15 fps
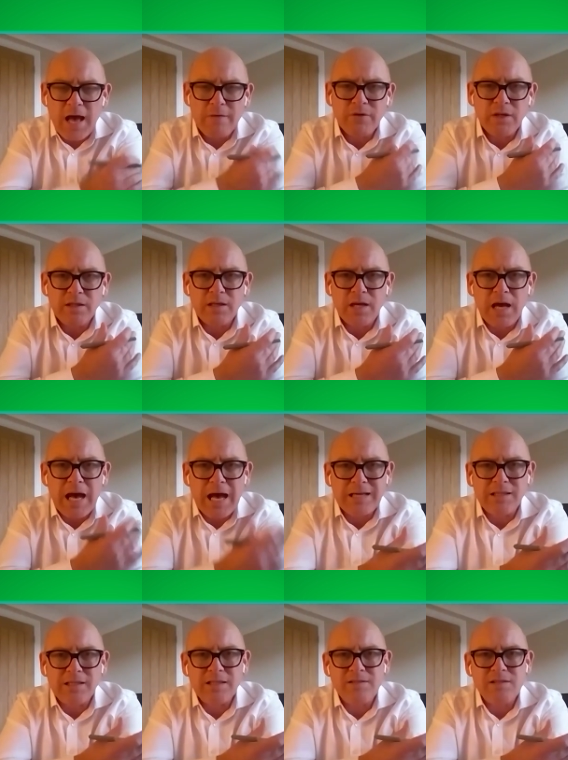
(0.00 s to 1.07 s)
having
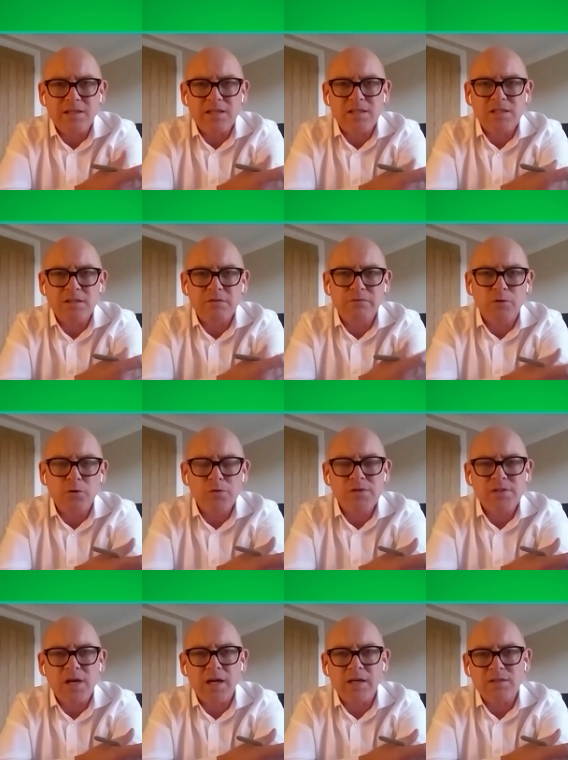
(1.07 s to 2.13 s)
analytics and
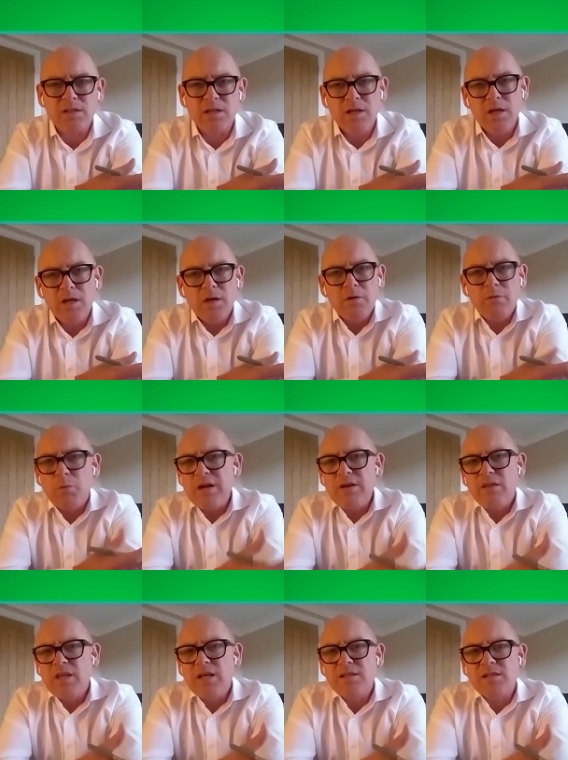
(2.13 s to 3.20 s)
foresight, when
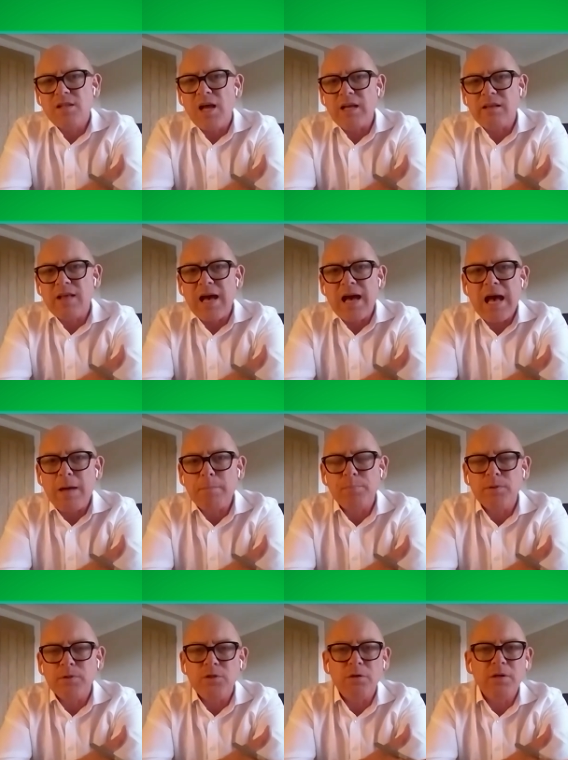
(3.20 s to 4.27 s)
things like that
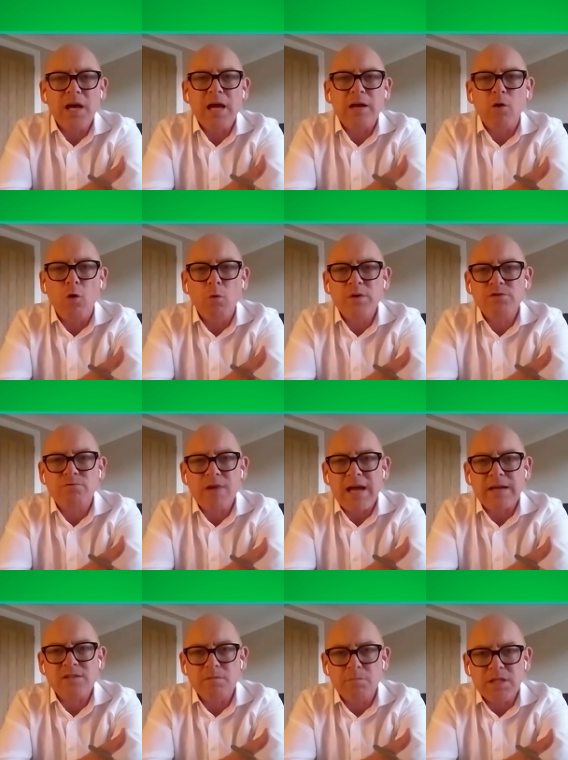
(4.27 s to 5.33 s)
happen, you can't always
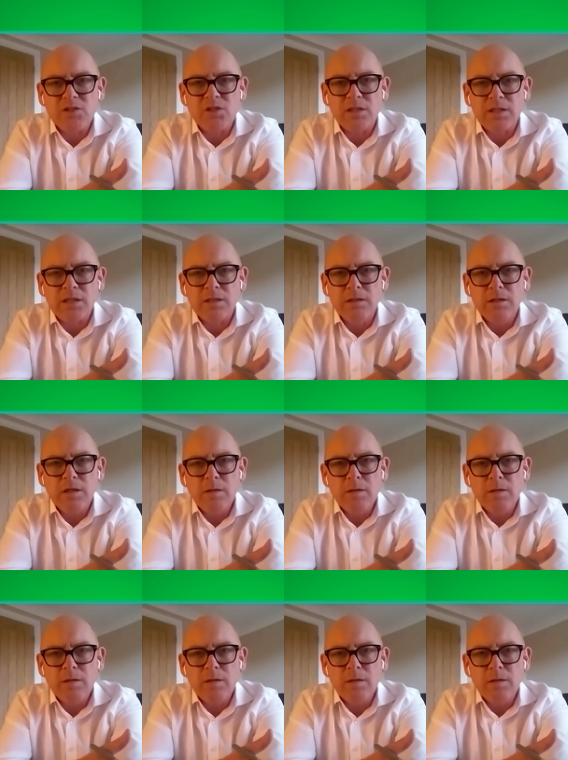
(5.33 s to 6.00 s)
react immediately.